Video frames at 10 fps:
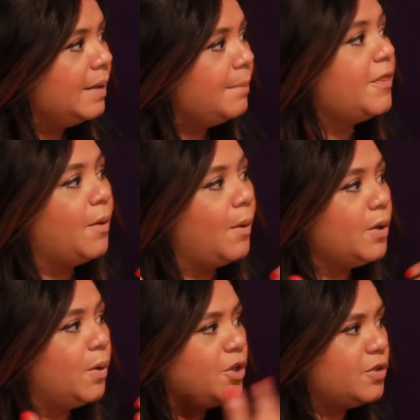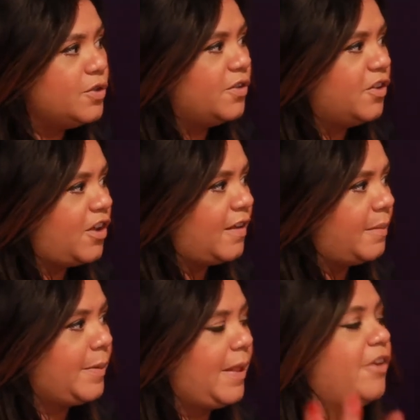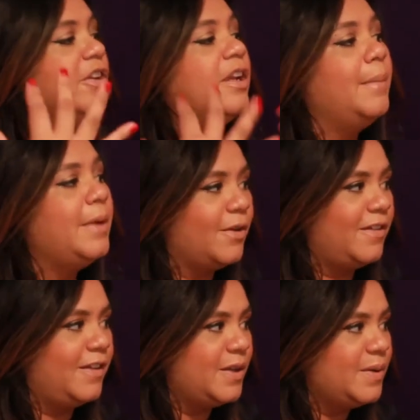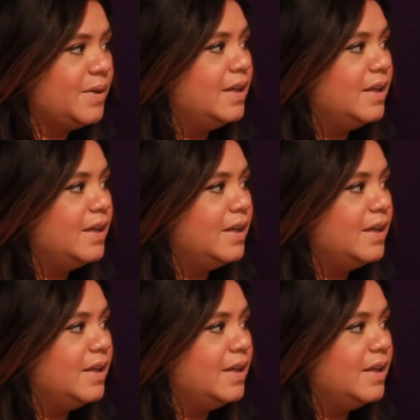But though I know you do suggest that people actually come here to see you,